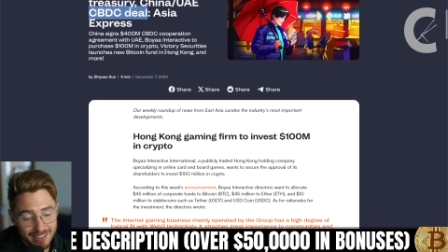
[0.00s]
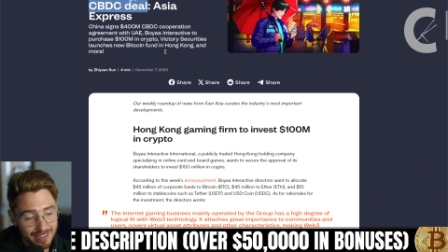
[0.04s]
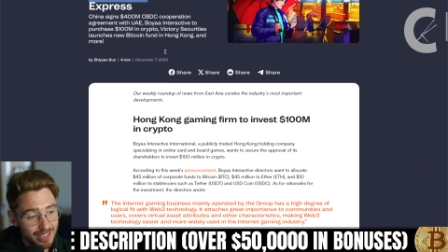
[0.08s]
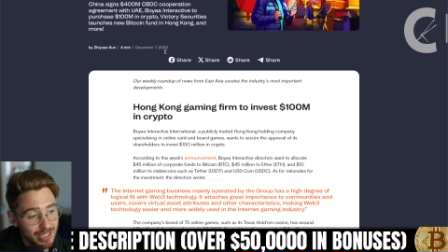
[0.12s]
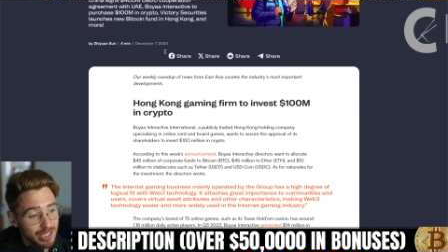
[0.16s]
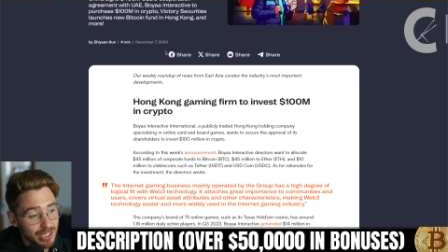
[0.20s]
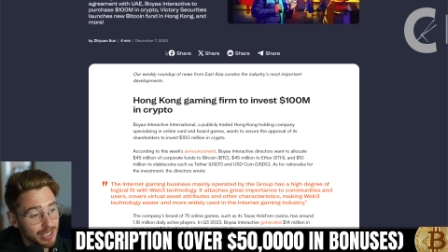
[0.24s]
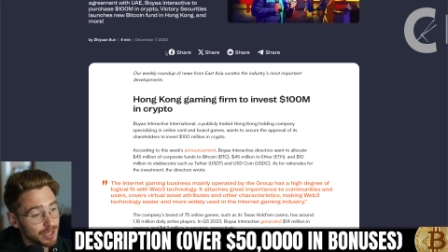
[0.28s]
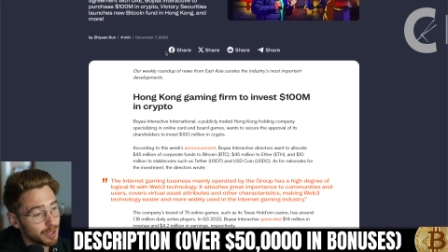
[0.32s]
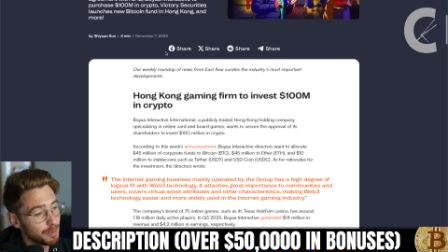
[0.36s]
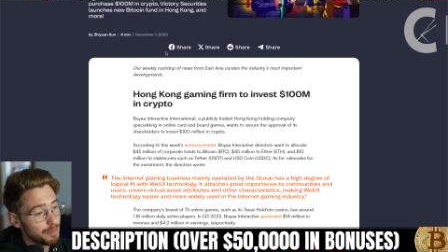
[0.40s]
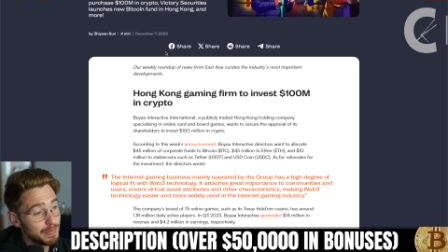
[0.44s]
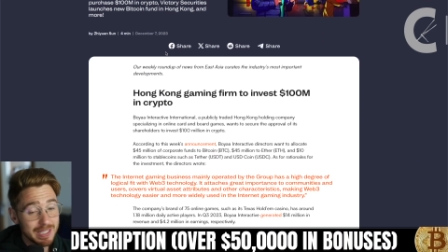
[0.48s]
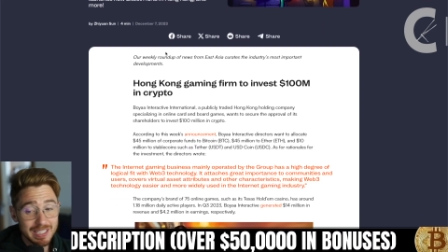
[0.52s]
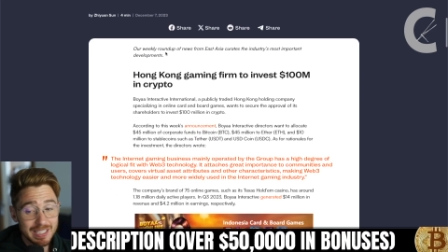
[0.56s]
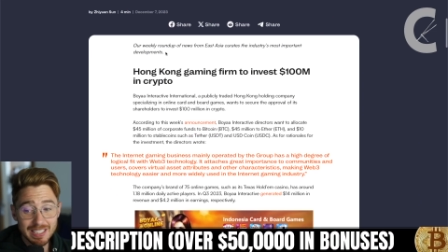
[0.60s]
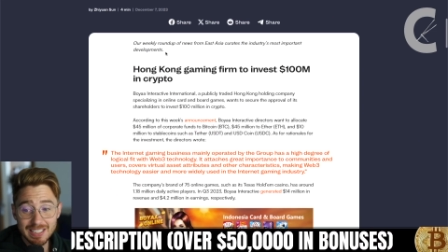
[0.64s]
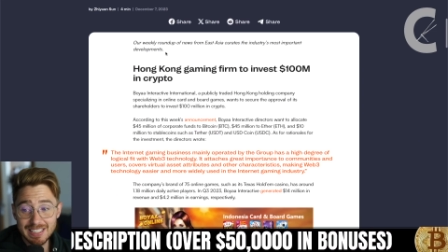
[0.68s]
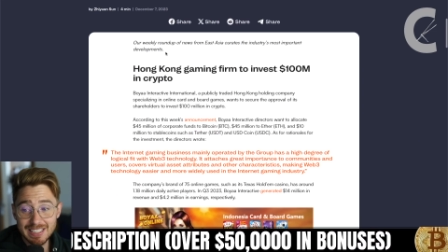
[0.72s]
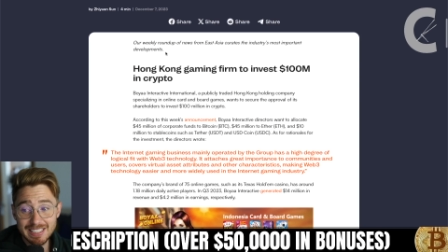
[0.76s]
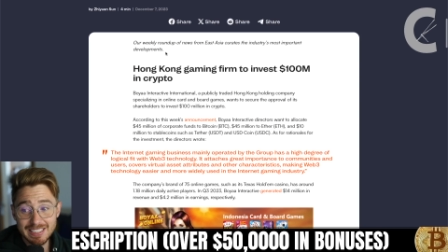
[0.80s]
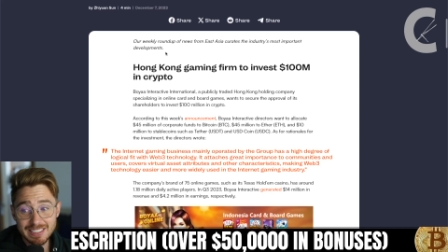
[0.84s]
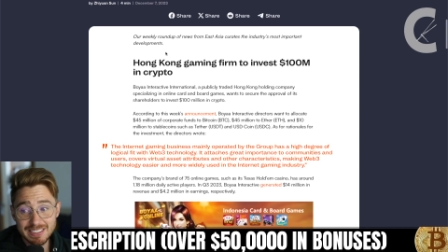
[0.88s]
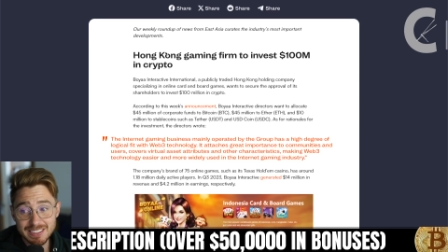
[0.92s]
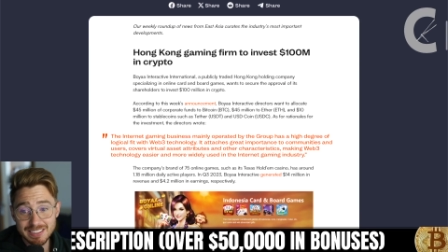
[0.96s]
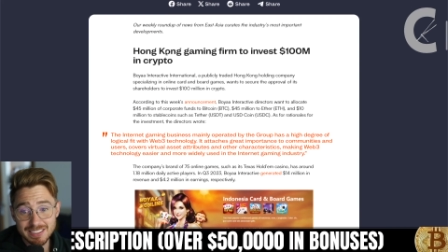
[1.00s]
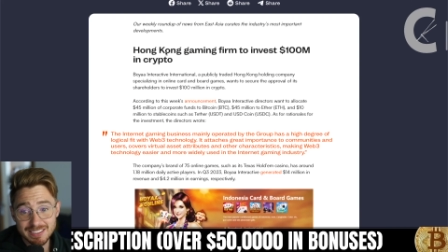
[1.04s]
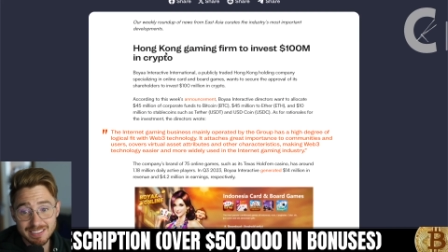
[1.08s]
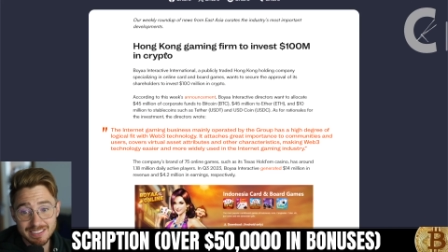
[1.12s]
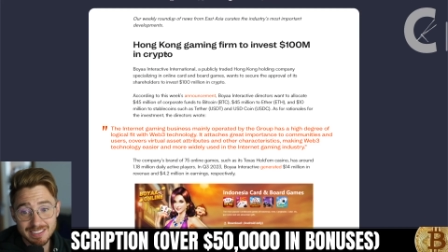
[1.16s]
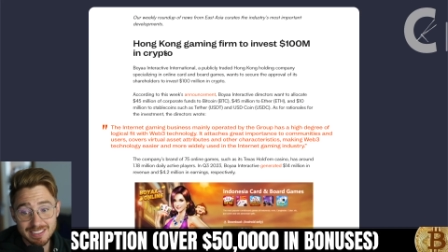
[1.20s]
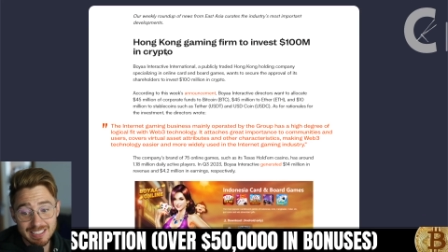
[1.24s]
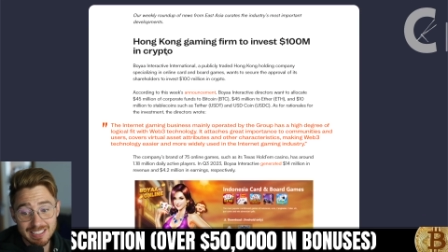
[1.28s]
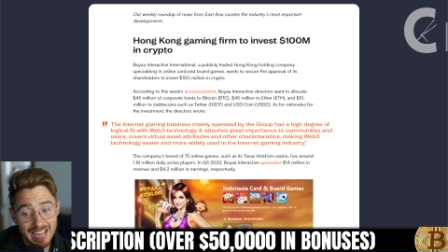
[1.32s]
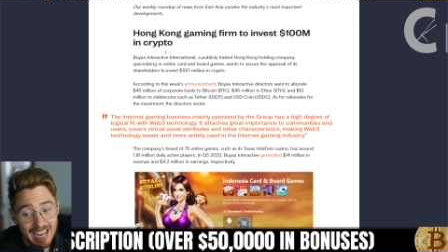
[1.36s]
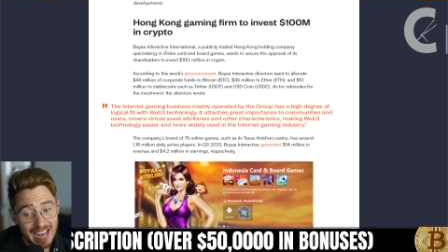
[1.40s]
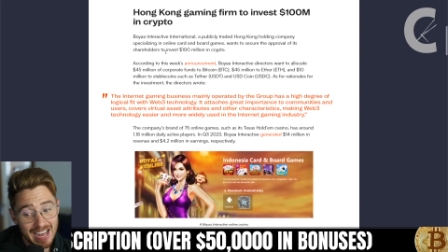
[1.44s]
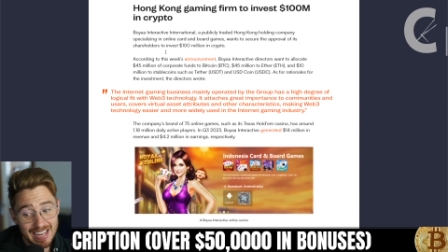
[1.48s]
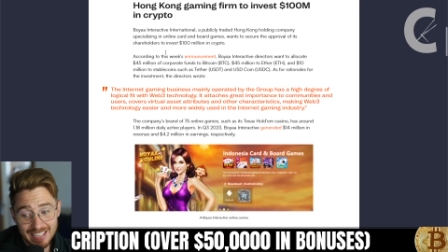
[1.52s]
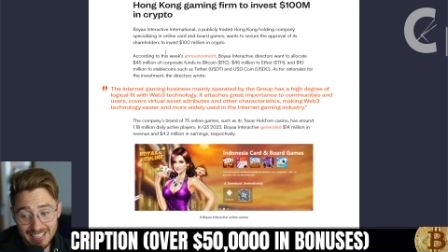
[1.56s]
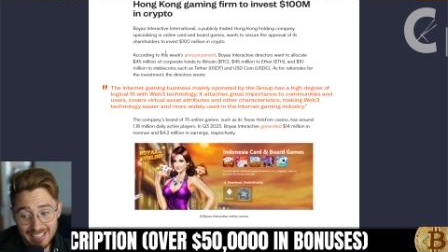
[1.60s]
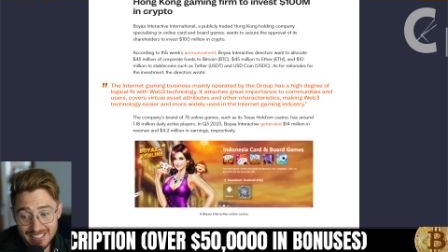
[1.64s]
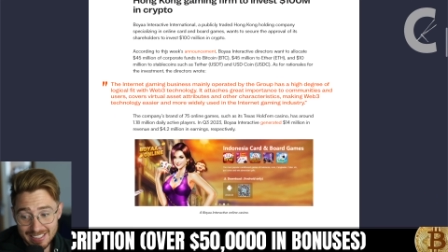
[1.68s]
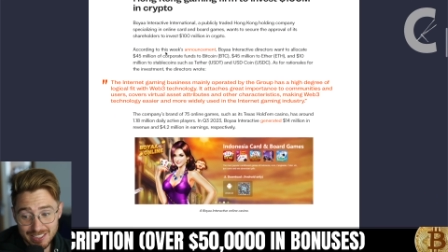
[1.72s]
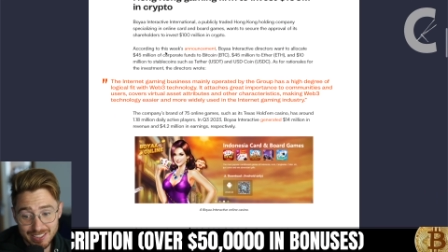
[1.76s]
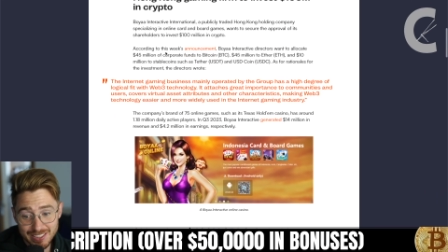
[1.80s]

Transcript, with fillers: in. The Middle East and